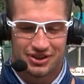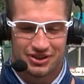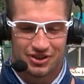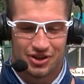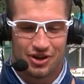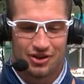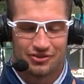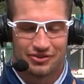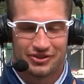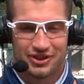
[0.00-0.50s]
and
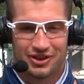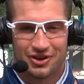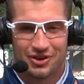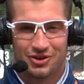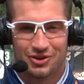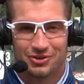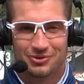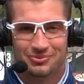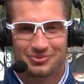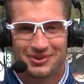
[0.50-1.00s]
golfing at
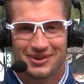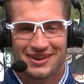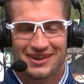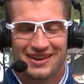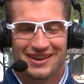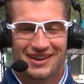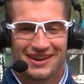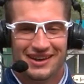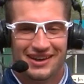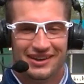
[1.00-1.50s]
home,
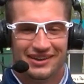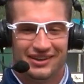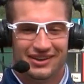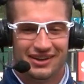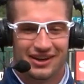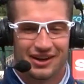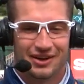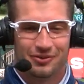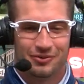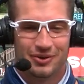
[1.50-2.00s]
and
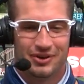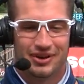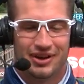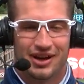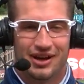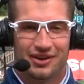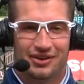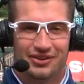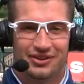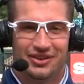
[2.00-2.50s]
then I went
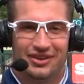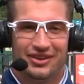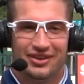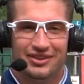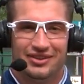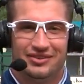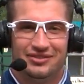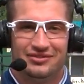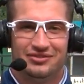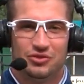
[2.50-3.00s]
out
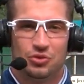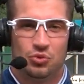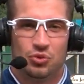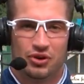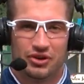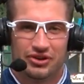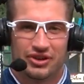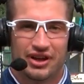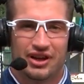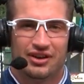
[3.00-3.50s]
and
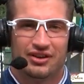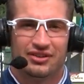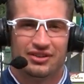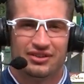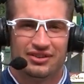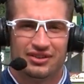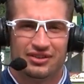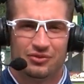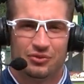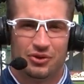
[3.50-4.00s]
worked out
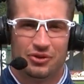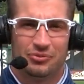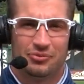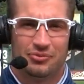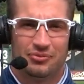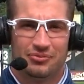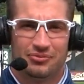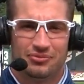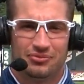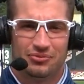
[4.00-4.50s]
with
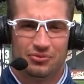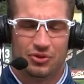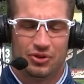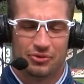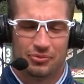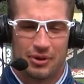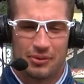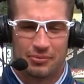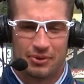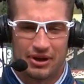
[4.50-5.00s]

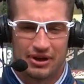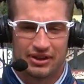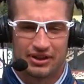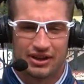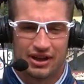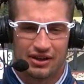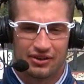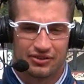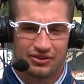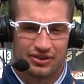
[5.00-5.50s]
with my
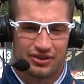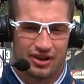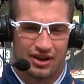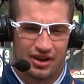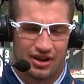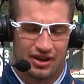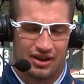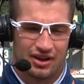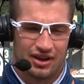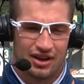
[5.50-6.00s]
buddy out in
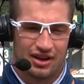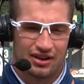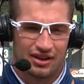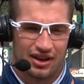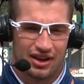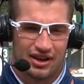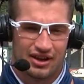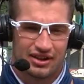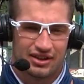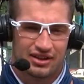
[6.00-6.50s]
uh,
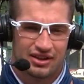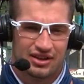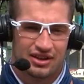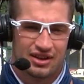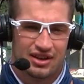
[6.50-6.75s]
L.A.